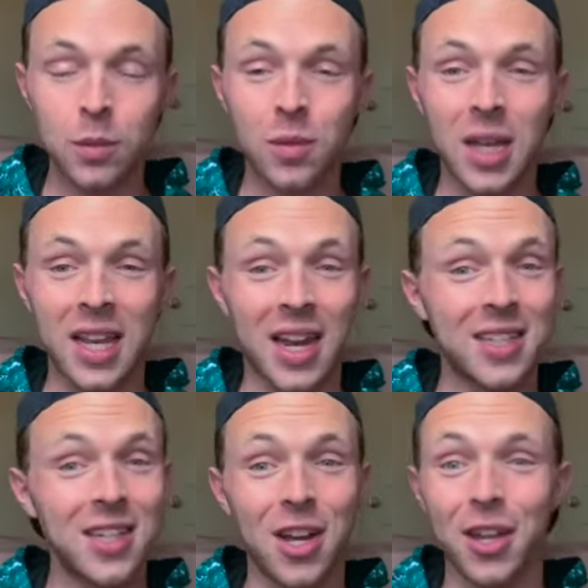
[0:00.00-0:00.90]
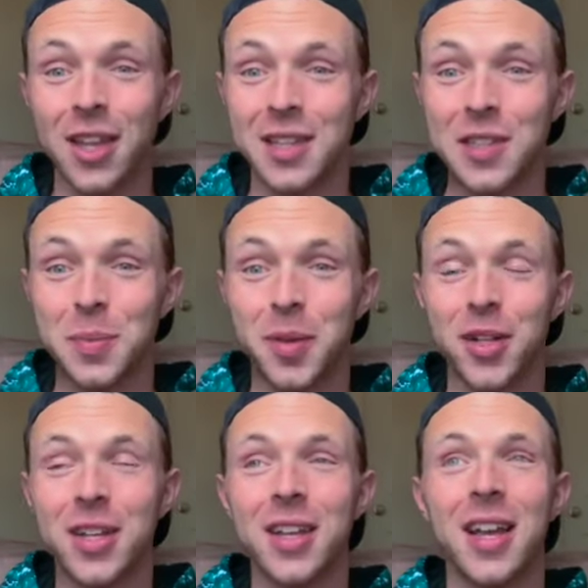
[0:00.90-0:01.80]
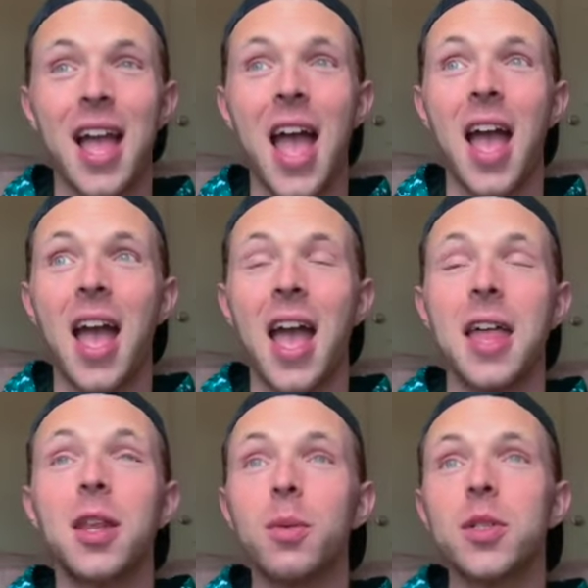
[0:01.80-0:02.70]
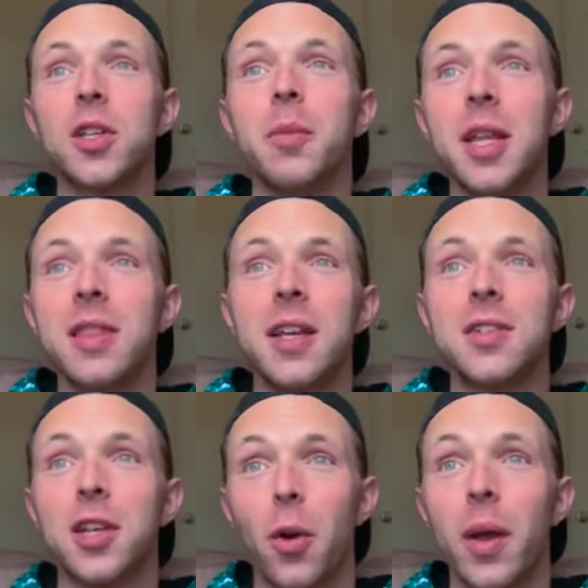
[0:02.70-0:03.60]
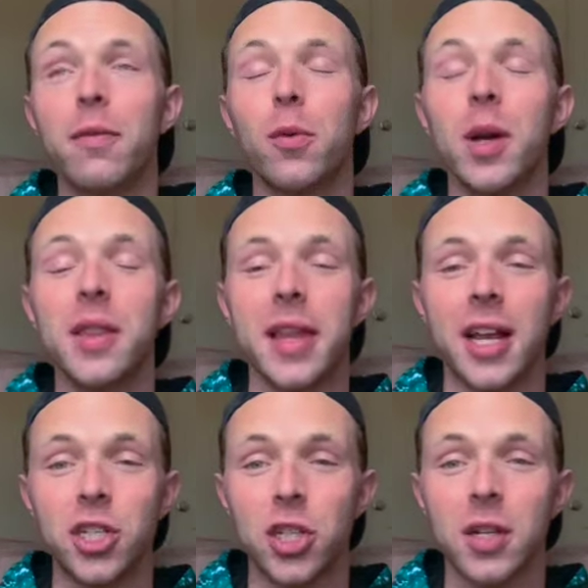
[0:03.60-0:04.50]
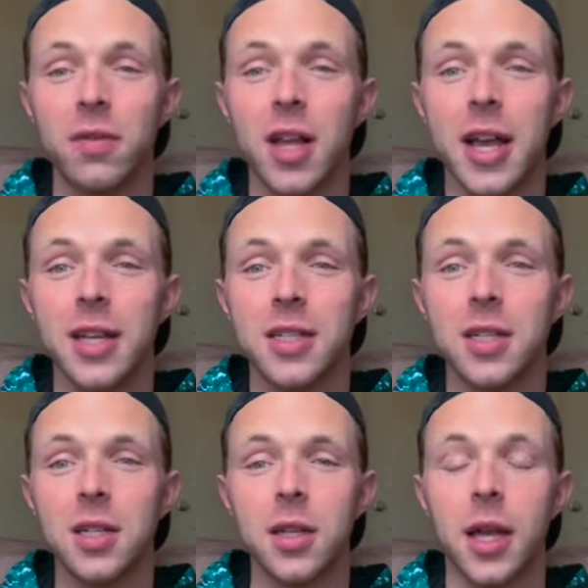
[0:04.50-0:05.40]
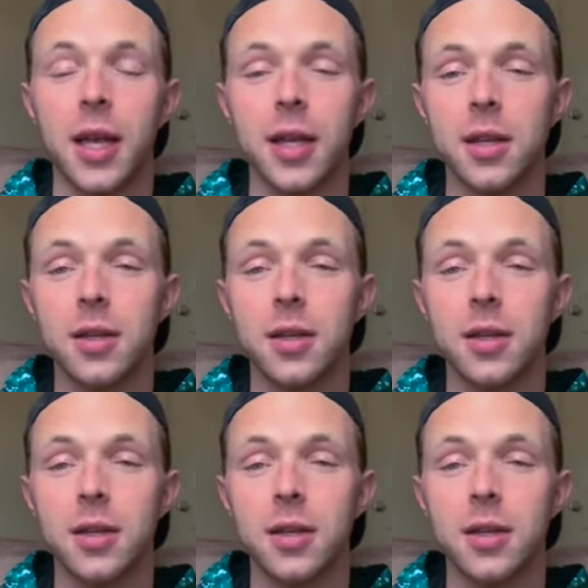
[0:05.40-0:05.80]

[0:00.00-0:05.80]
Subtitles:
And I did not like this book. And there were so many things going for it that I should have liked. Like,